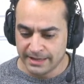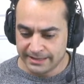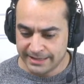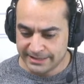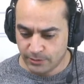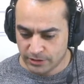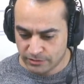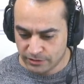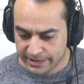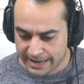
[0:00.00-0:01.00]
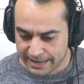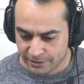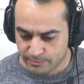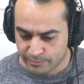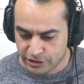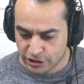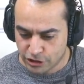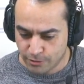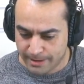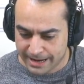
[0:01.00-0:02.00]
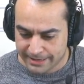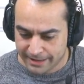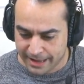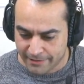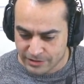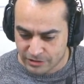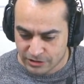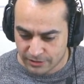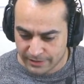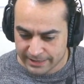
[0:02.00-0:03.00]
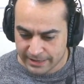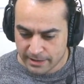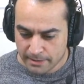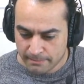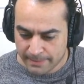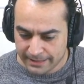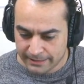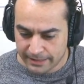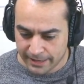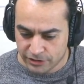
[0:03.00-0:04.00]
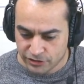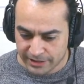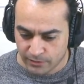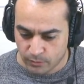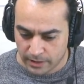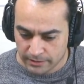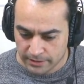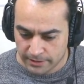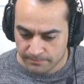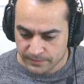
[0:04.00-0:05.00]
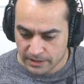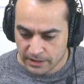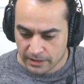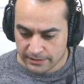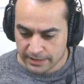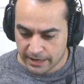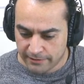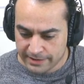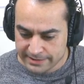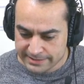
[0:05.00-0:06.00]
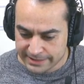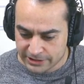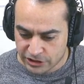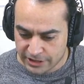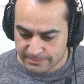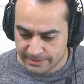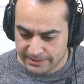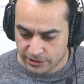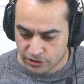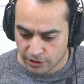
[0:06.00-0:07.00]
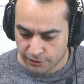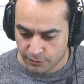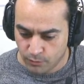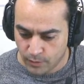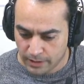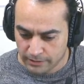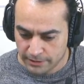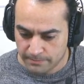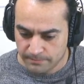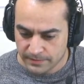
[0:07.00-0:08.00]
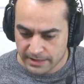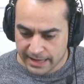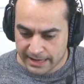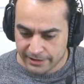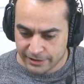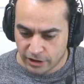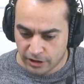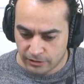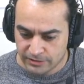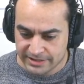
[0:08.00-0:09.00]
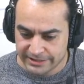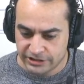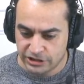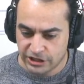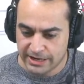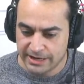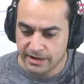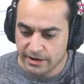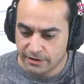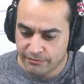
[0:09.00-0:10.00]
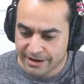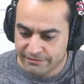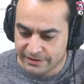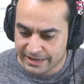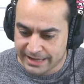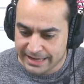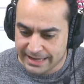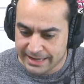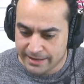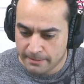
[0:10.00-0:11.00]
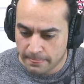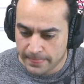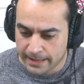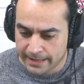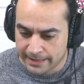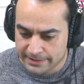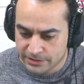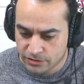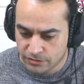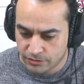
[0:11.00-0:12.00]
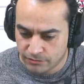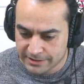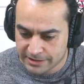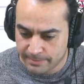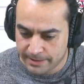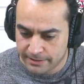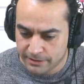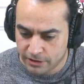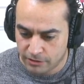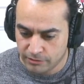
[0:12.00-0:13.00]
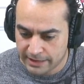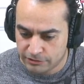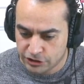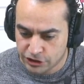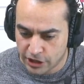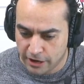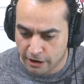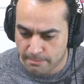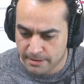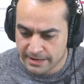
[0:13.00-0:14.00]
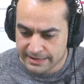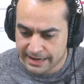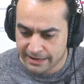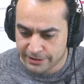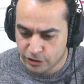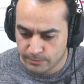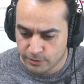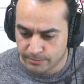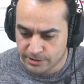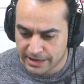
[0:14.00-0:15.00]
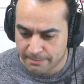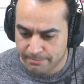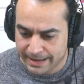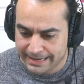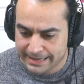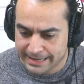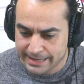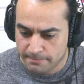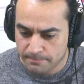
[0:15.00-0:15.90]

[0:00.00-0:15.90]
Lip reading: let's see what else we've got in the house. Bridget Schumacher, how are you doing? Mel Heinrich, welcome. Lara is saying cheers. Melinda Toth, welcome. Helen Cole, Sid G, Raven E. Let's scroll right up. Helen Cole, Gail Sharp, Caroline TomTom, Janet Bailey,